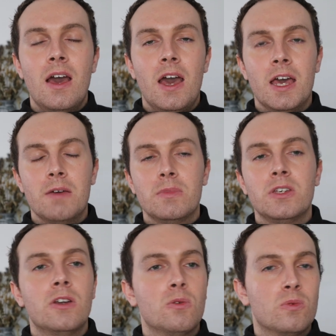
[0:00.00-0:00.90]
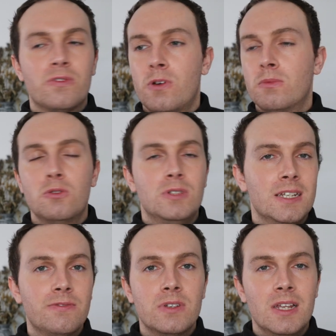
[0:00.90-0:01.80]
Um, you know, from those
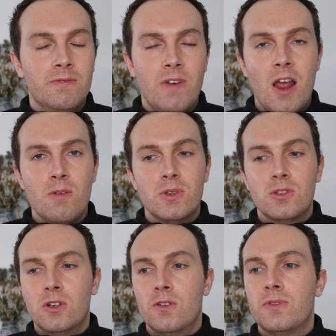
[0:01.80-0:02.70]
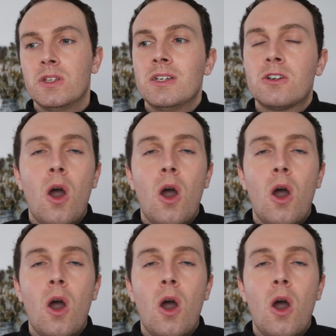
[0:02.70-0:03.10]
different environments of the